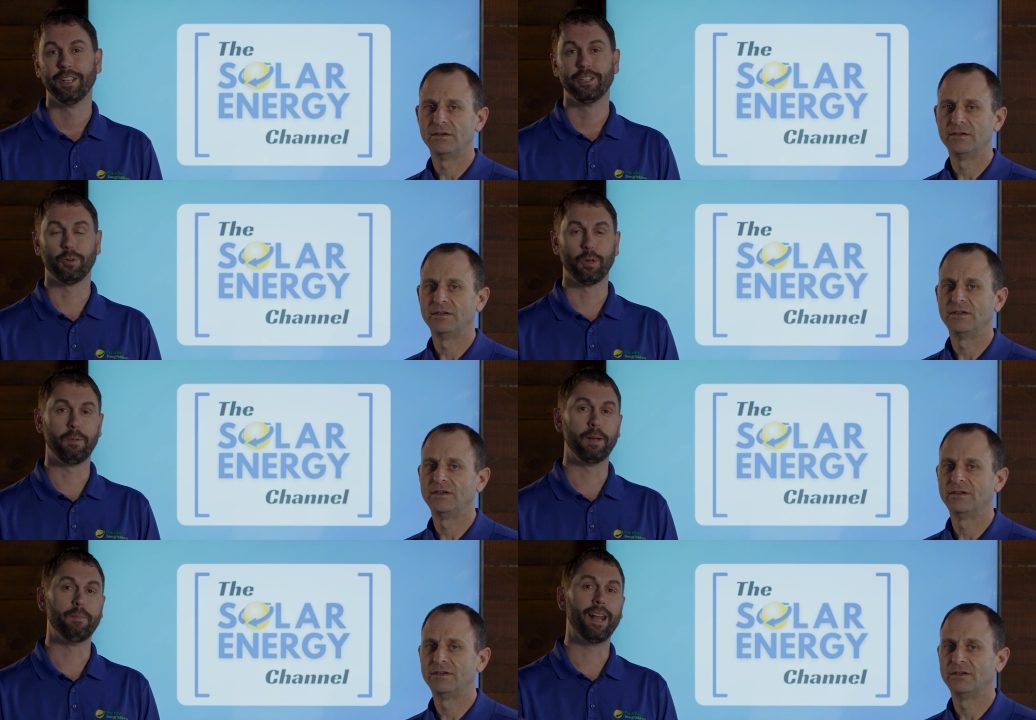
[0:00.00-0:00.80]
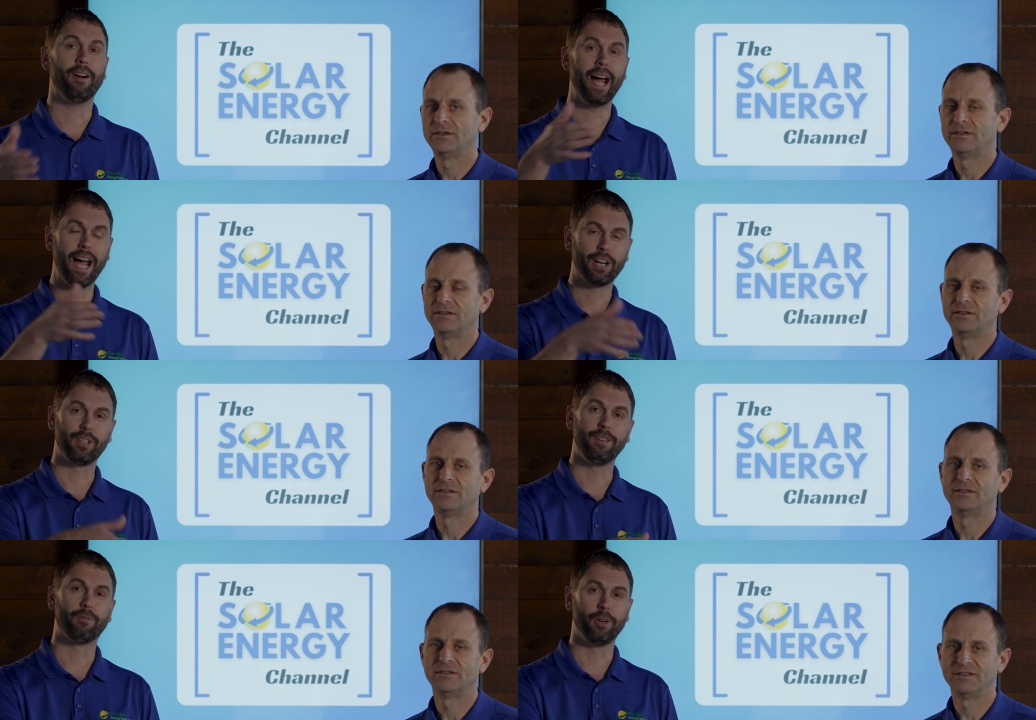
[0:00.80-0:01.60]
Speaker 1: So it would have been better
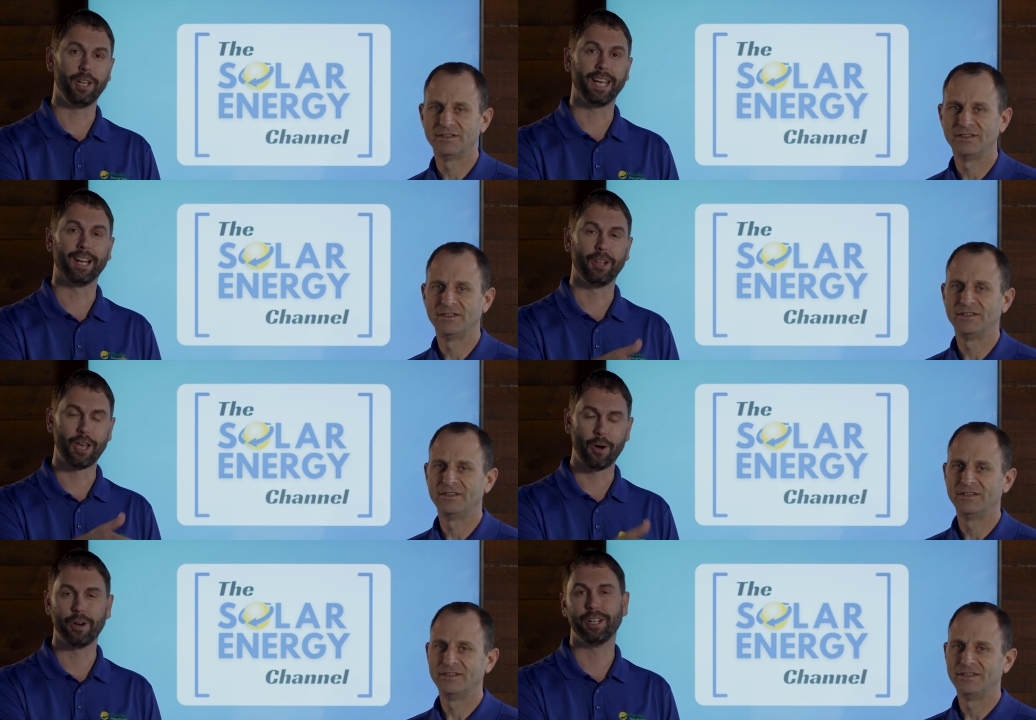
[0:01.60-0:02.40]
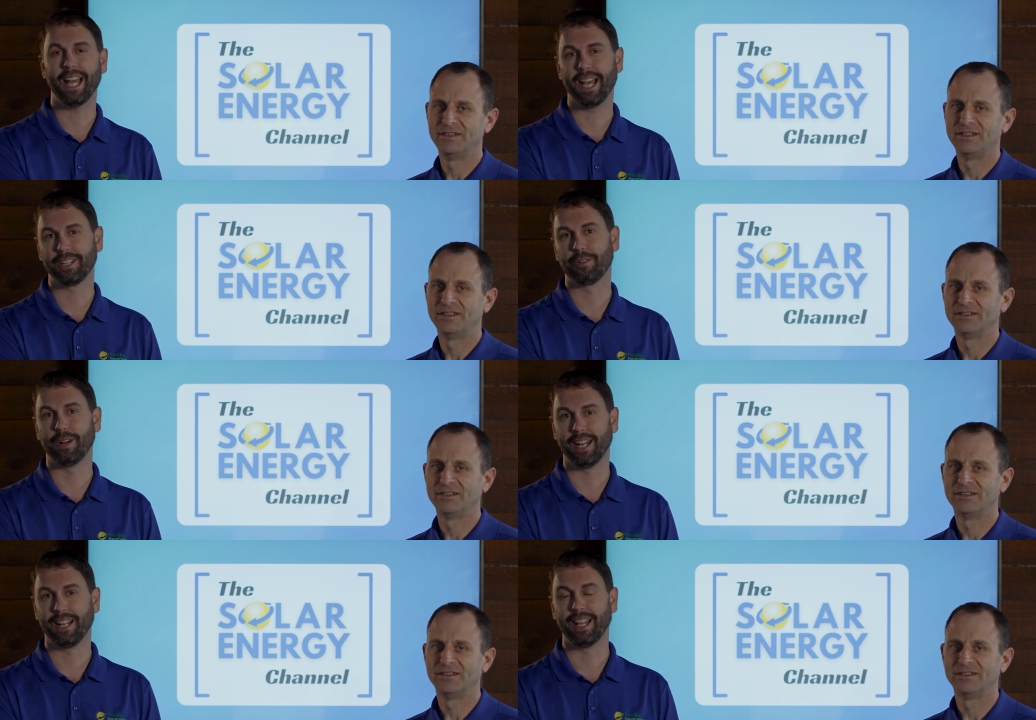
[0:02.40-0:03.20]
actually for you to get a lower tax
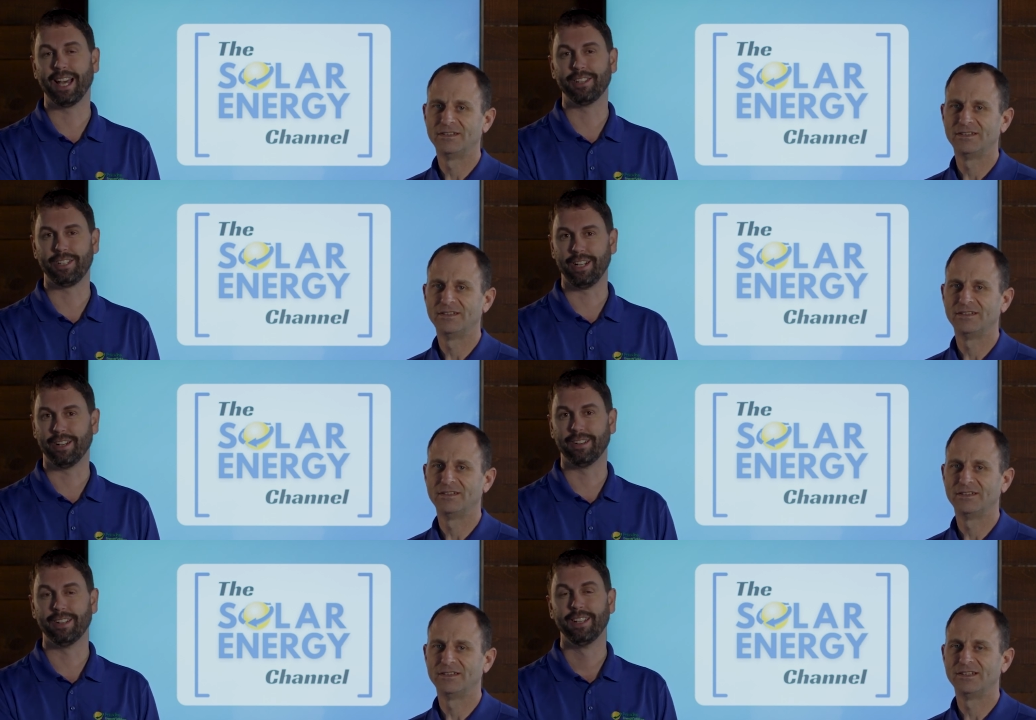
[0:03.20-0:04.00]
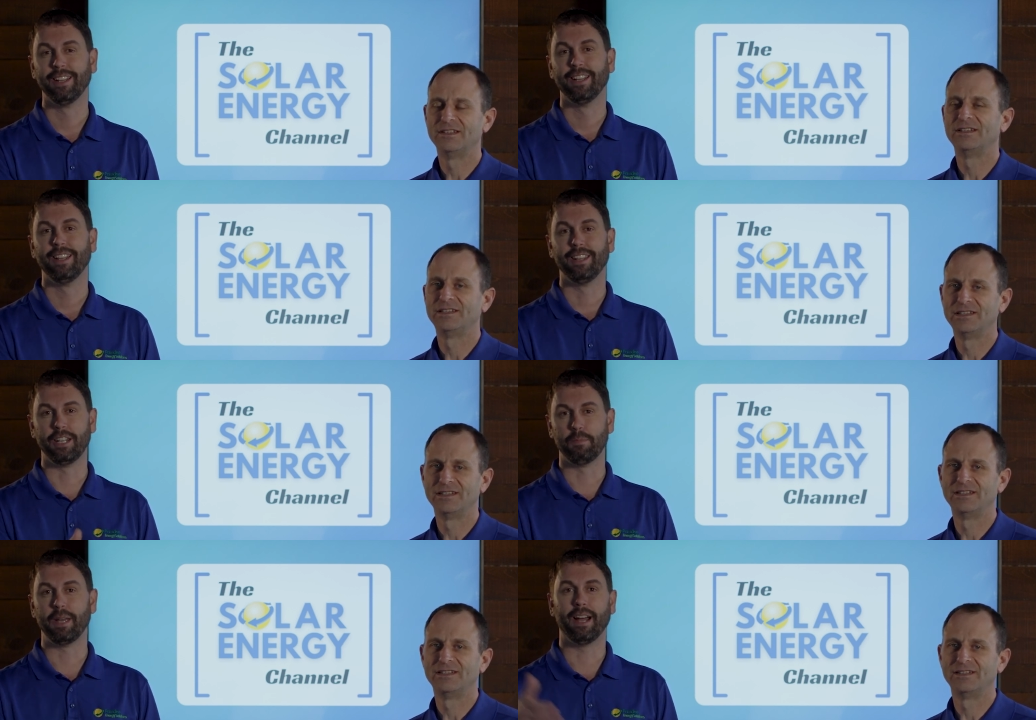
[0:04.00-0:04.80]
credit last year
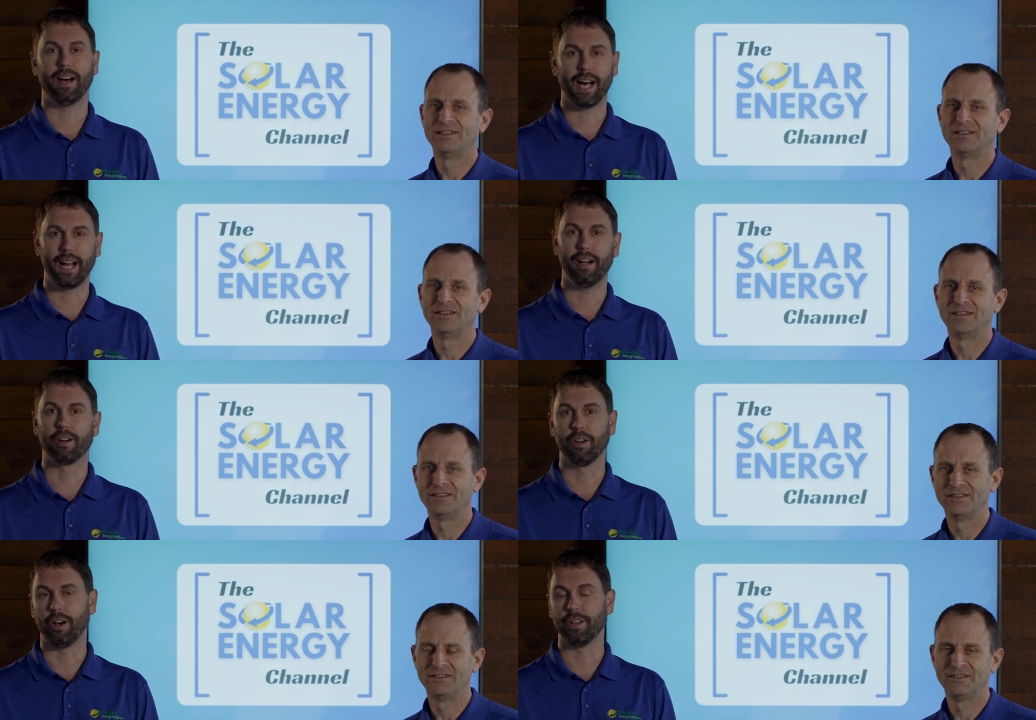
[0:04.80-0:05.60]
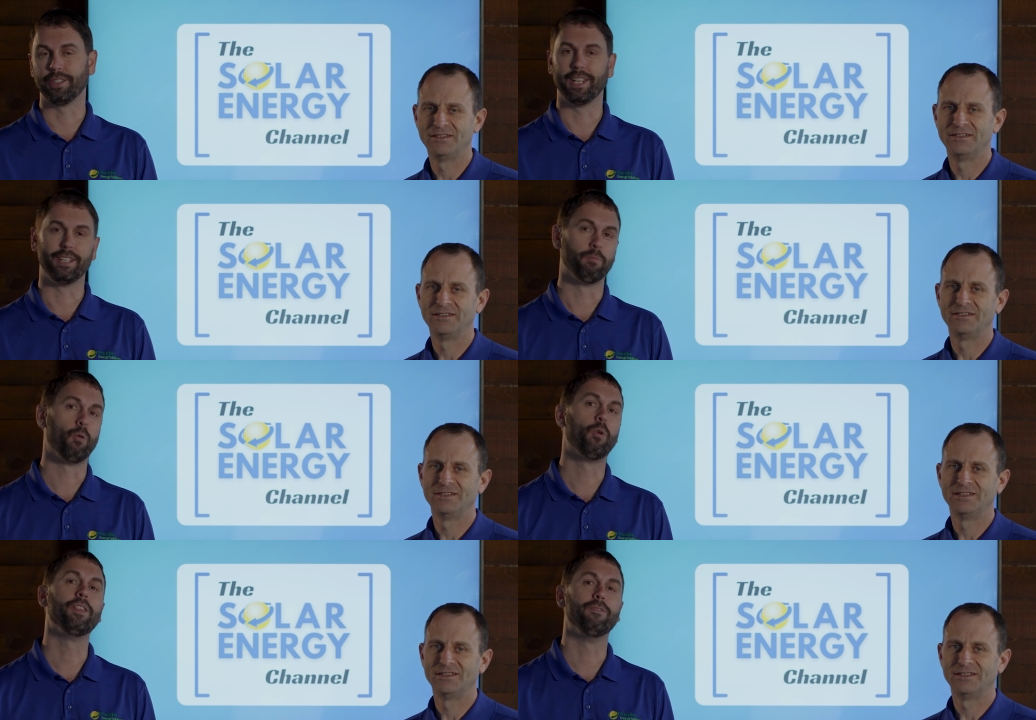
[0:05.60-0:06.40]
than to pay a higher cost that is
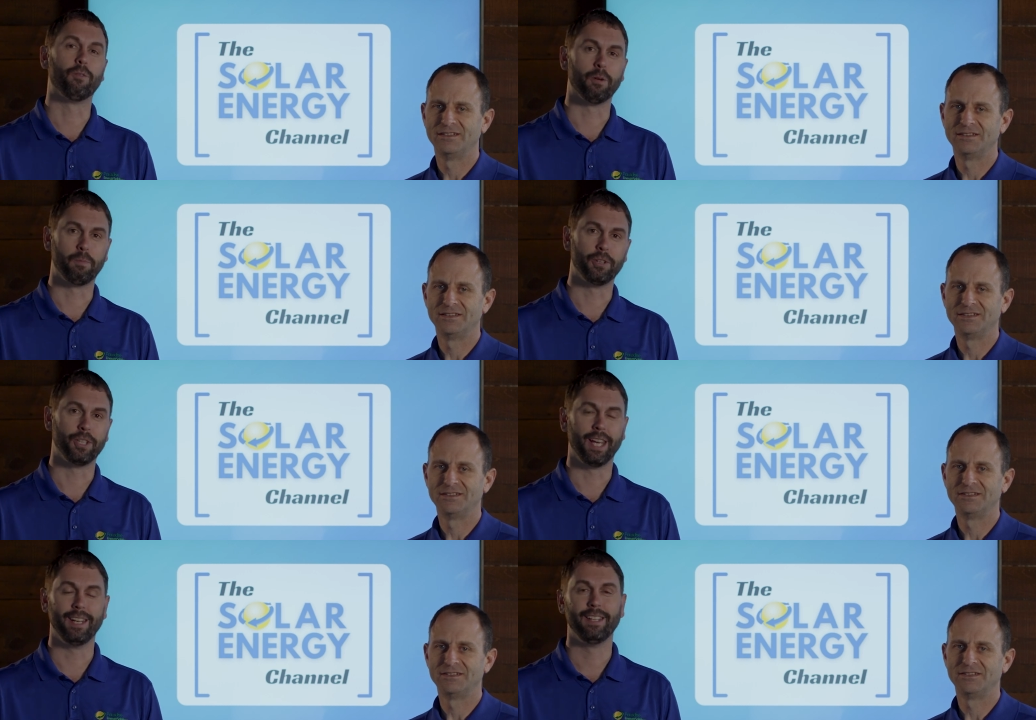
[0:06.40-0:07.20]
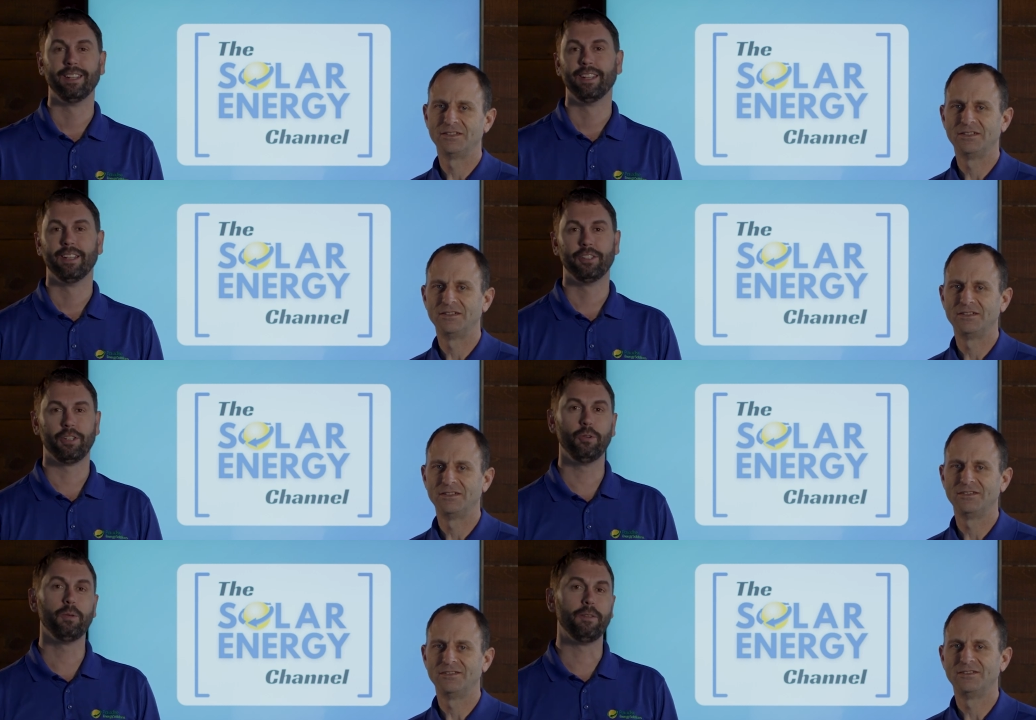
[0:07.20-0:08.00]
more than four percent.
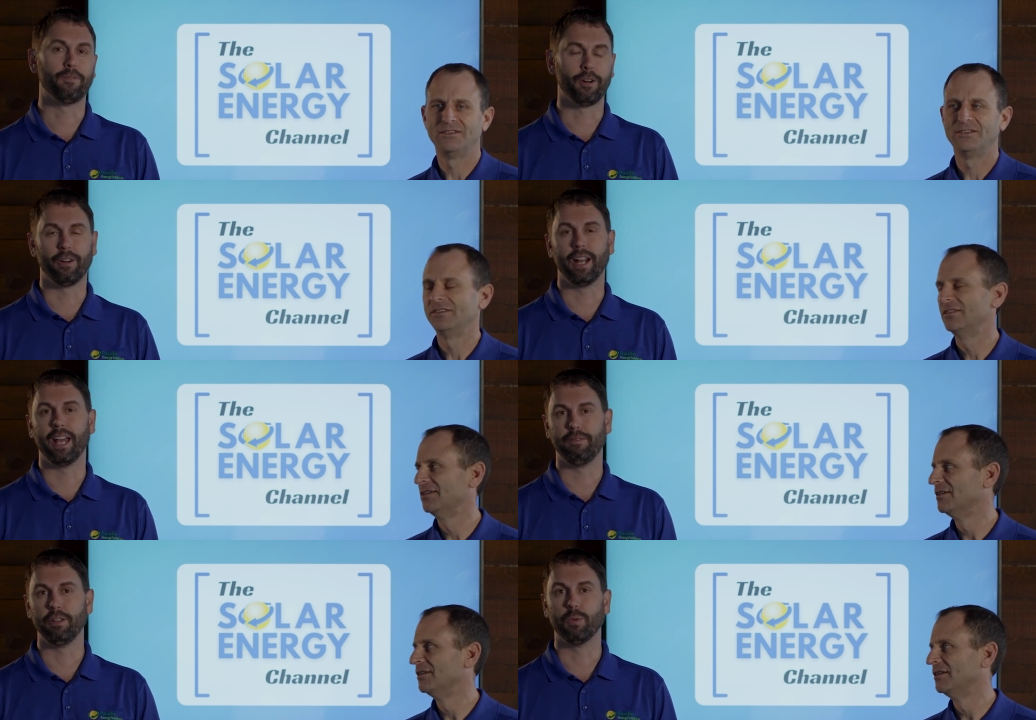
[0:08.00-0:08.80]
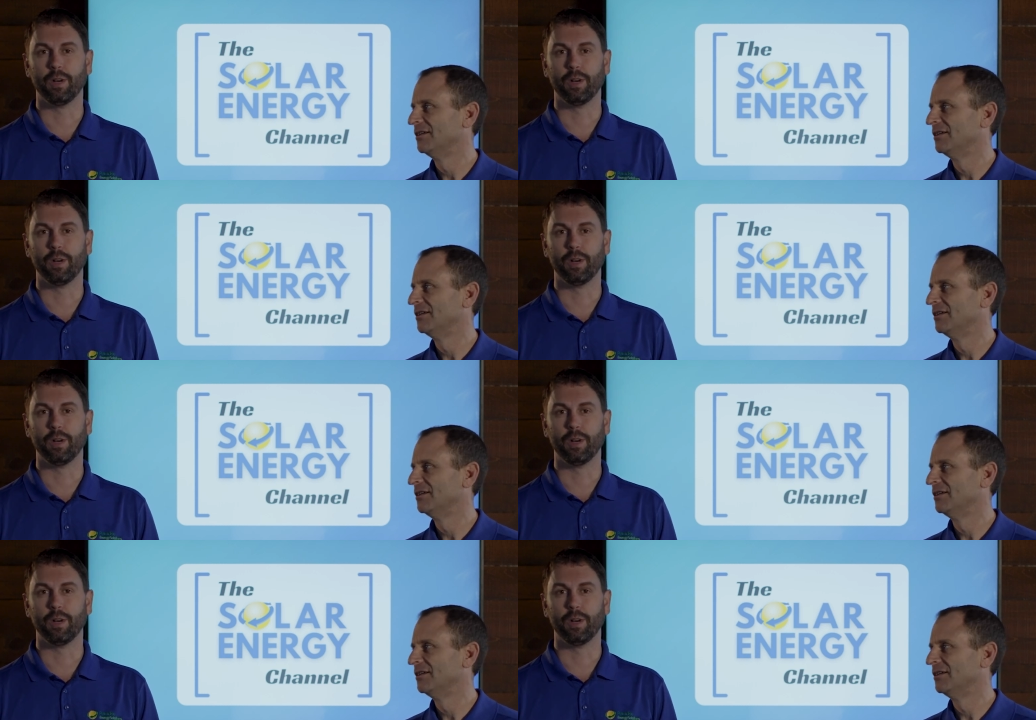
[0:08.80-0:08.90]
So you would be further ahead if you'd